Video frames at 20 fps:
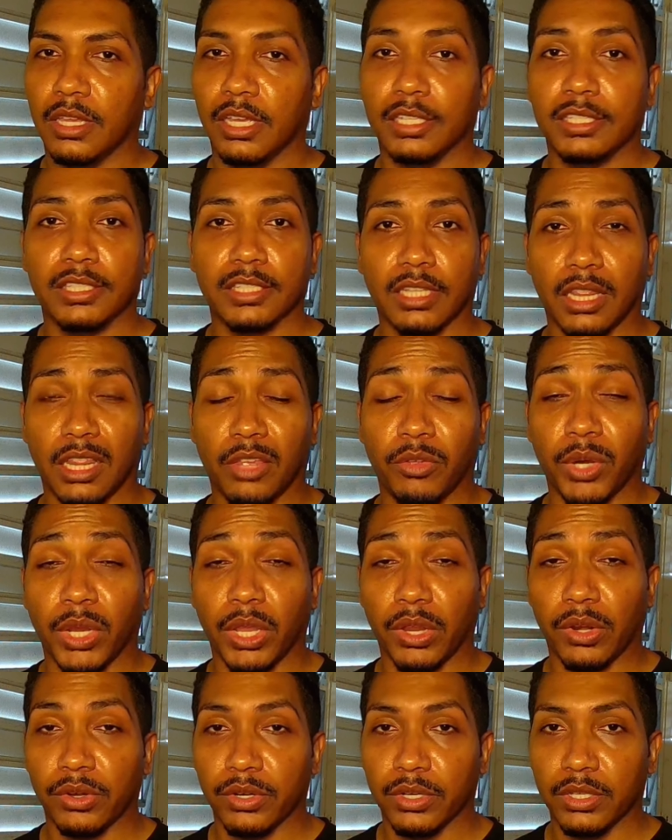
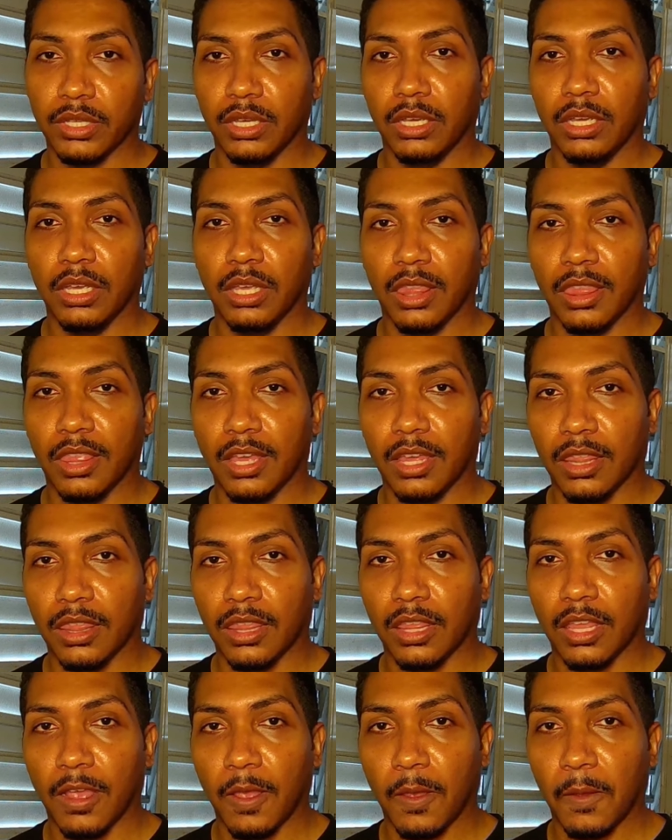accelerator in
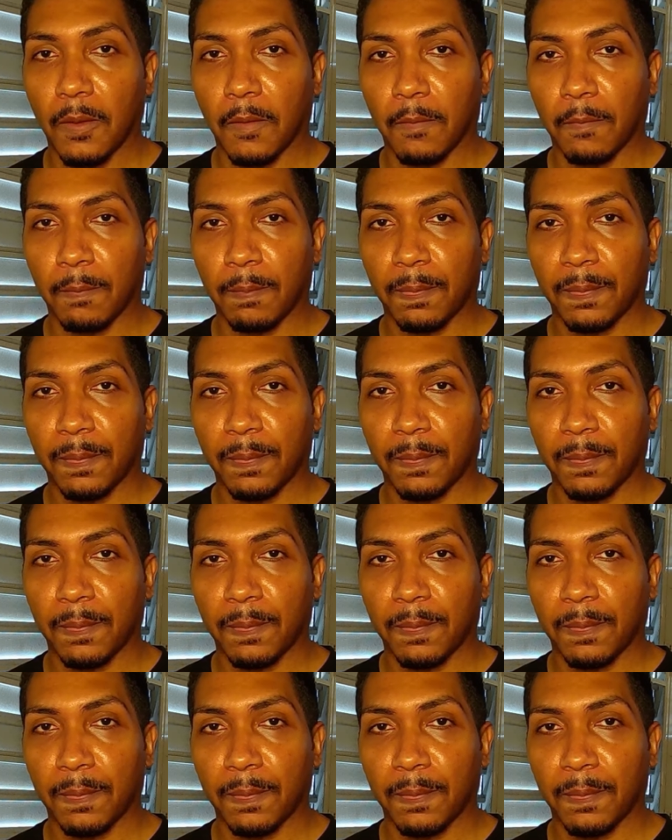the